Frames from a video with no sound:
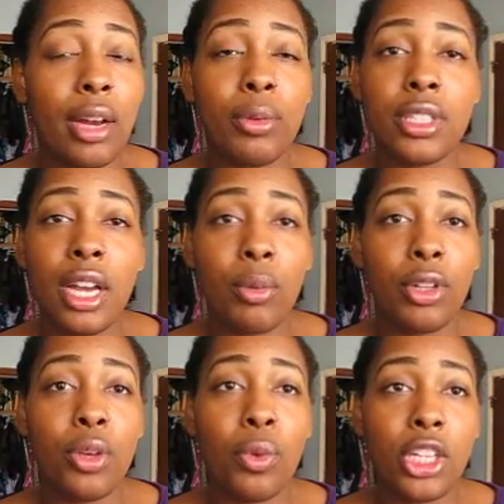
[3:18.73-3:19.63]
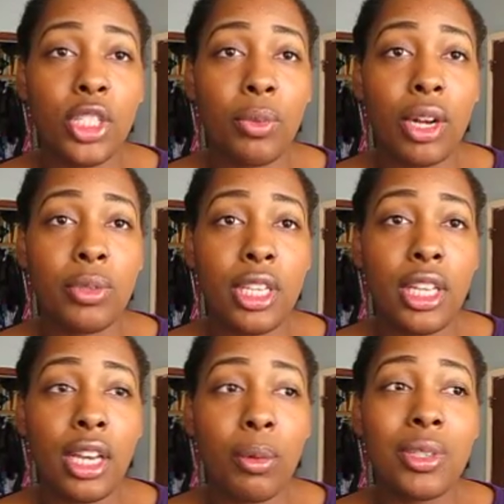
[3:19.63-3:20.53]
I was not really watching what I was
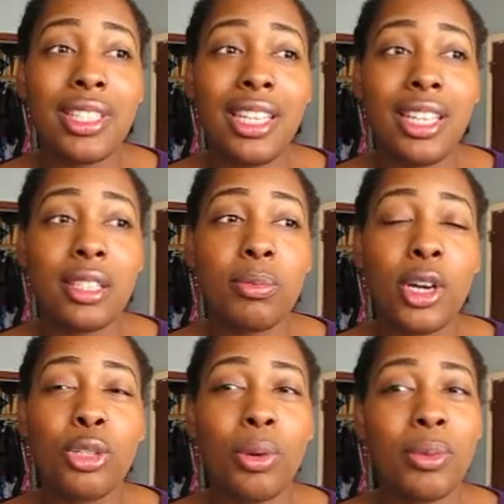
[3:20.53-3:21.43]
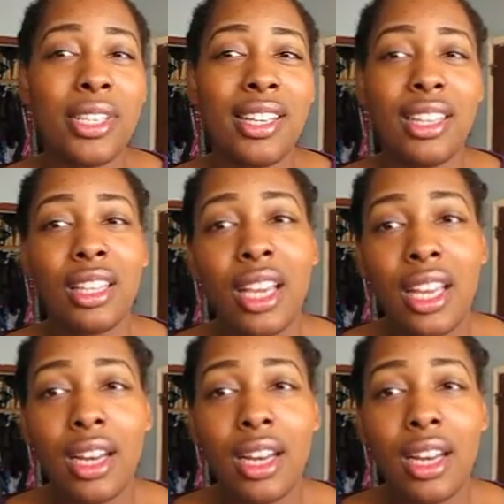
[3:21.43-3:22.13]
eating. I wasn't eating as much, but I was eating late.